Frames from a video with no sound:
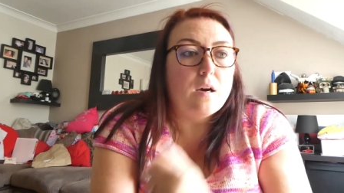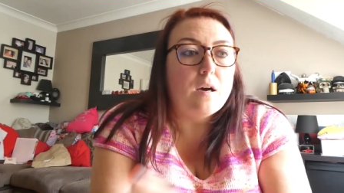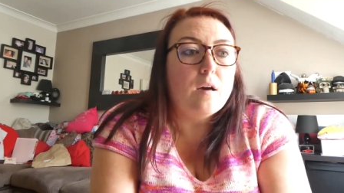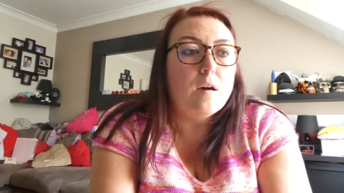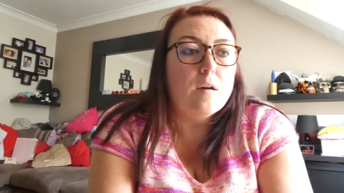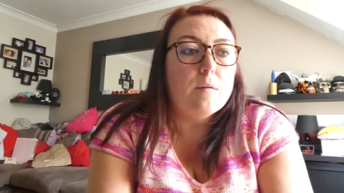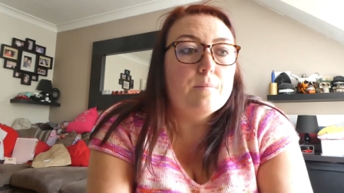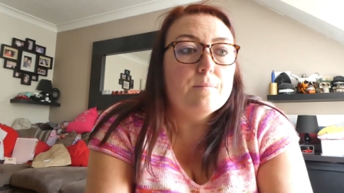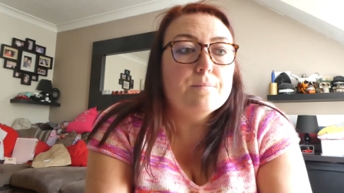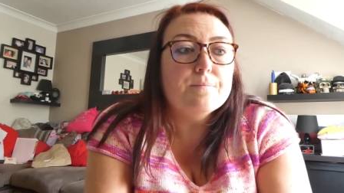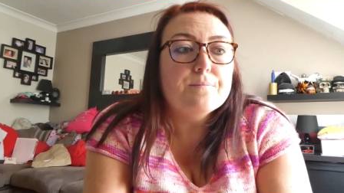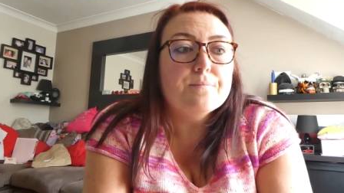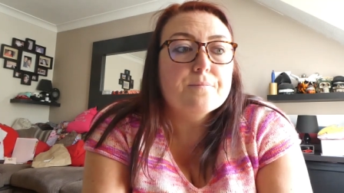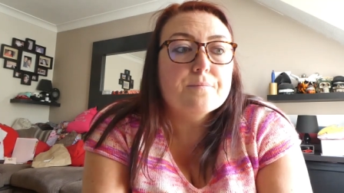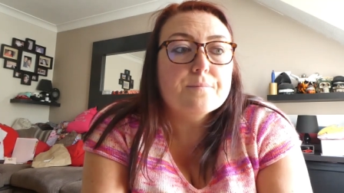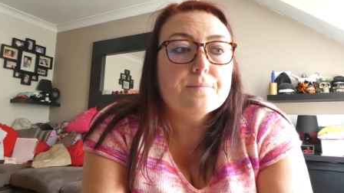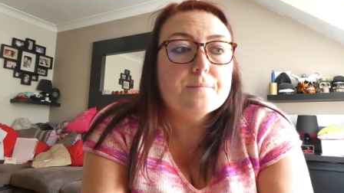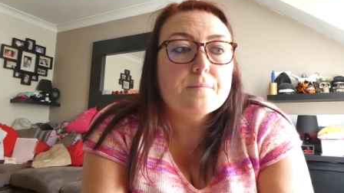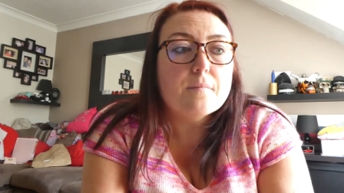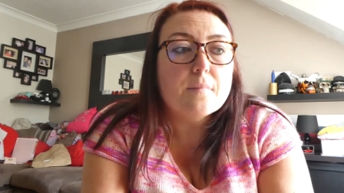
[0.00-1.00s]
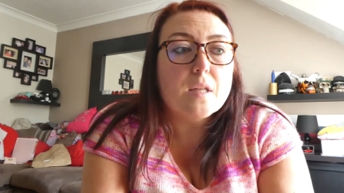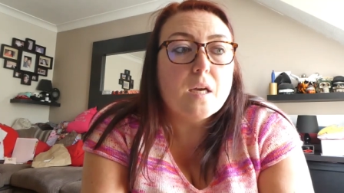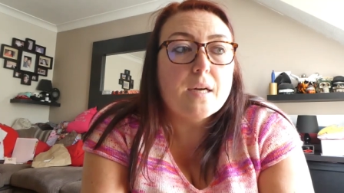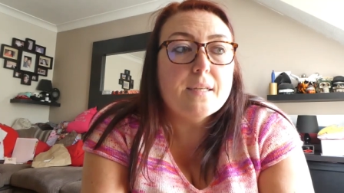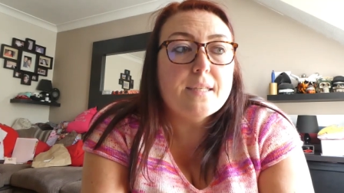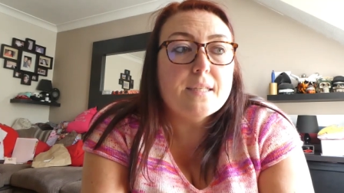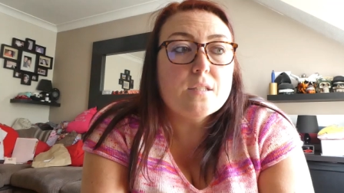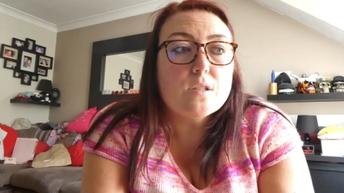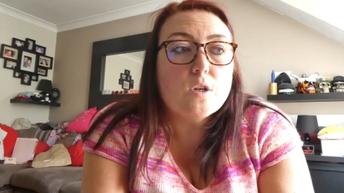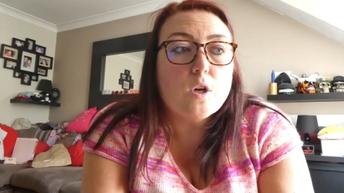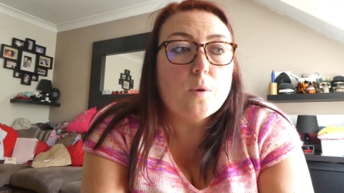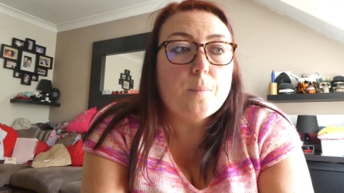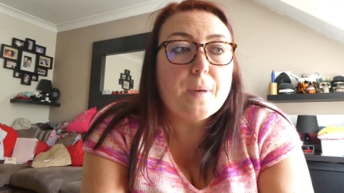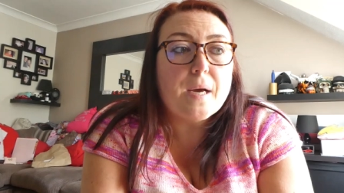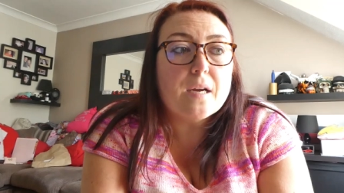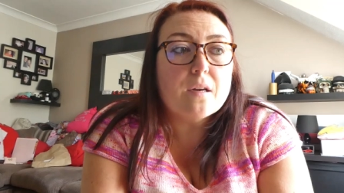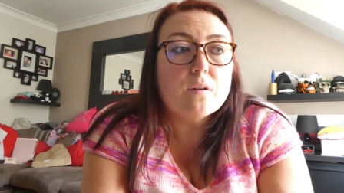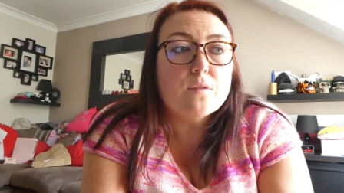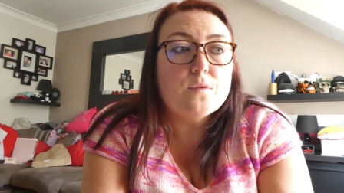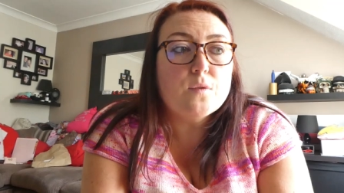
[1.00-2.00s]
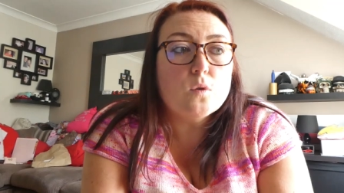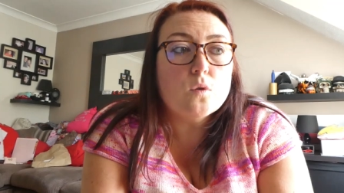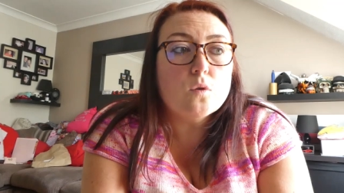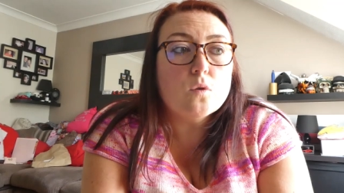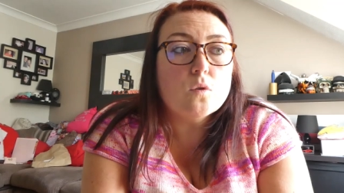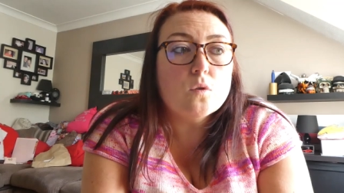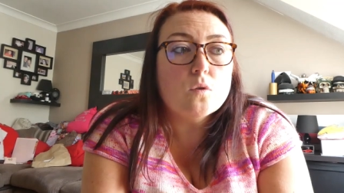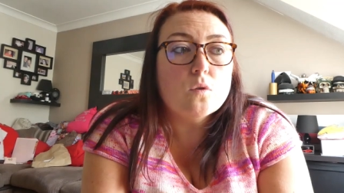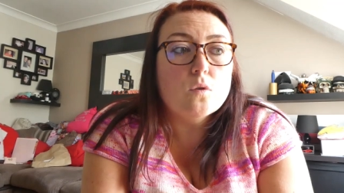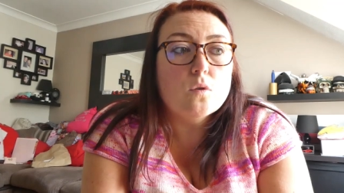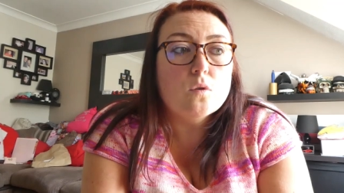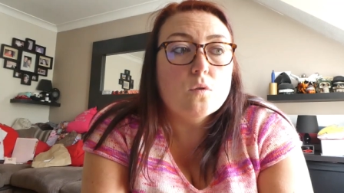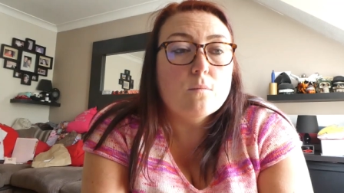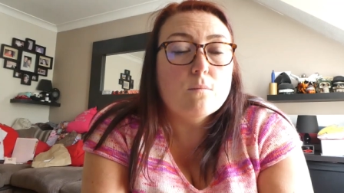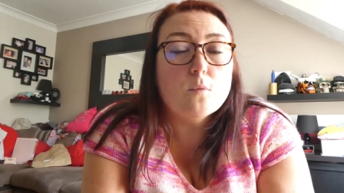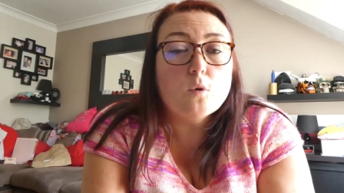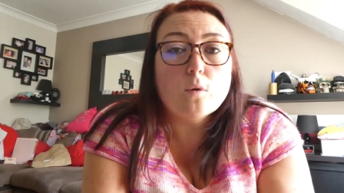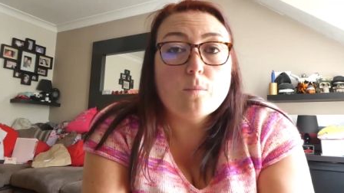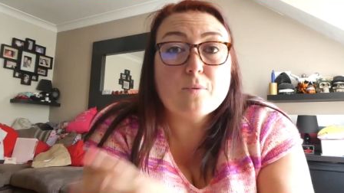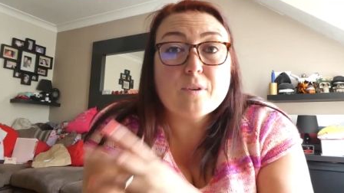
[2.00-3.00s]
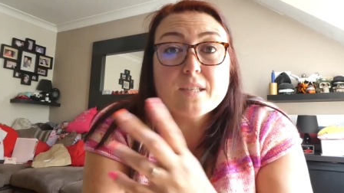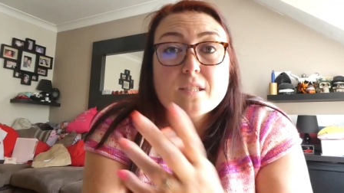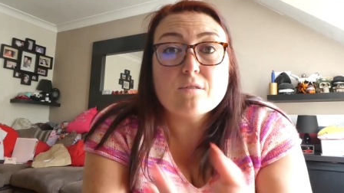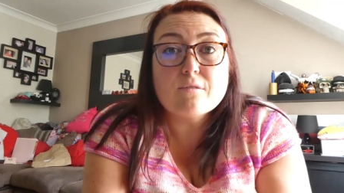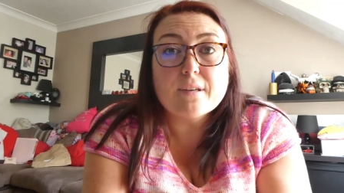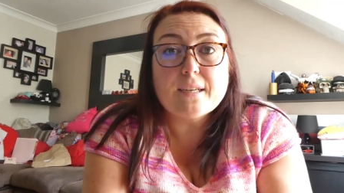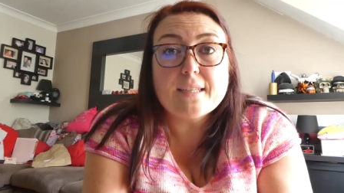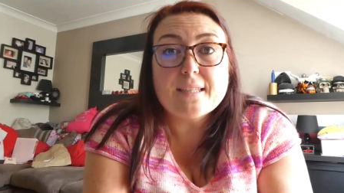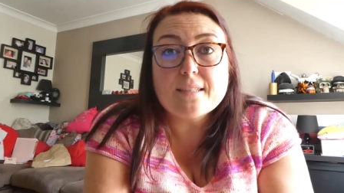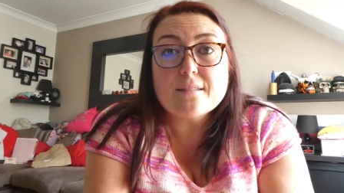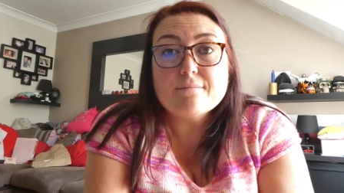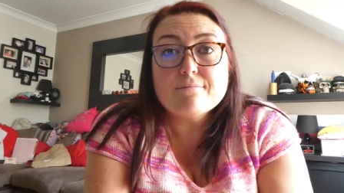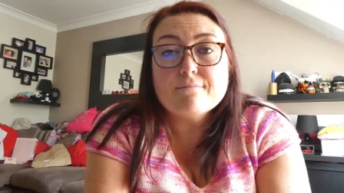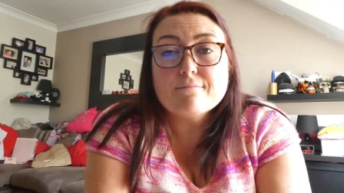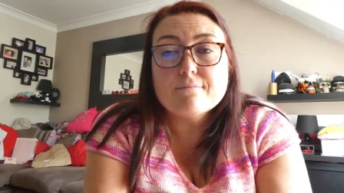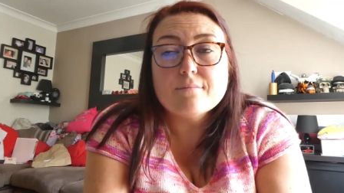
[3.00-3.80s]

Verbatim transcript: Um, I need to go back for more breast screening.